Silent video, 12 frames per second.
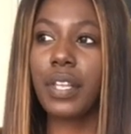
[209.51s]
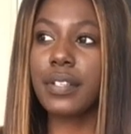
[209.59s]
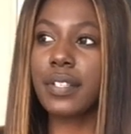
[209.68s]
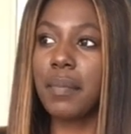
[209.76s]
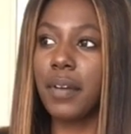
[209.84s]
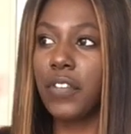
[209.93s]

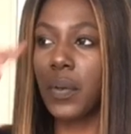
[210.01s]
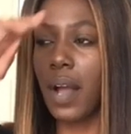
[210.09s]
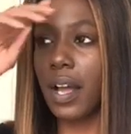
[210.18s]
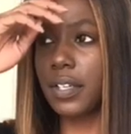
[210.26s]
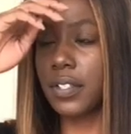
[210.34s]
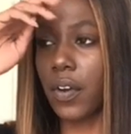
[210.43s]
Some of you
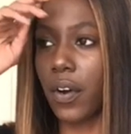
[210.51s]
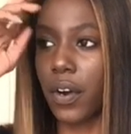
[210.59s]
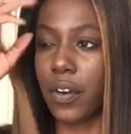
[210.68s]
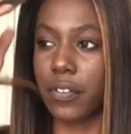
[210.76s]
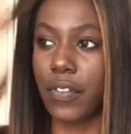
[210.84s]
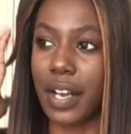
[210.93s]
guys
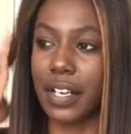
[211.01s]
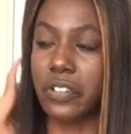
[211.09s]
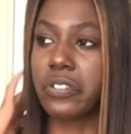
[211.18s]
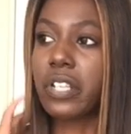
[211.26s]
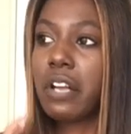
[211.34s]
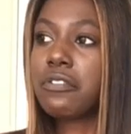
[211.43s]
are finding
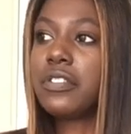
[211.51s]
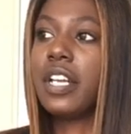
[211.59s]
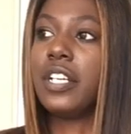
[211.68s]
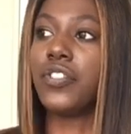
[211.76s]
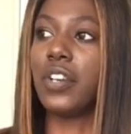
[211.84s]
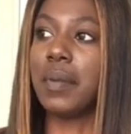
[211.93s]
yourselves
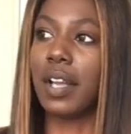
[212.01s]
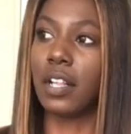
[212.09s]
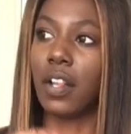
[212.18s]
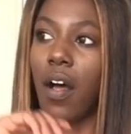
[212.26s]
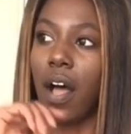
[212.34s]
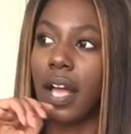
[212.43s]
daydreaming a
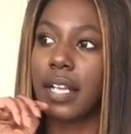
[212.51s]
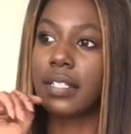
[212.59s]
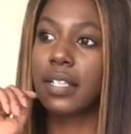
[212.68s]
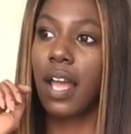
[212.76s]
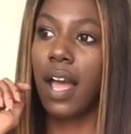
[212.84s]
lot,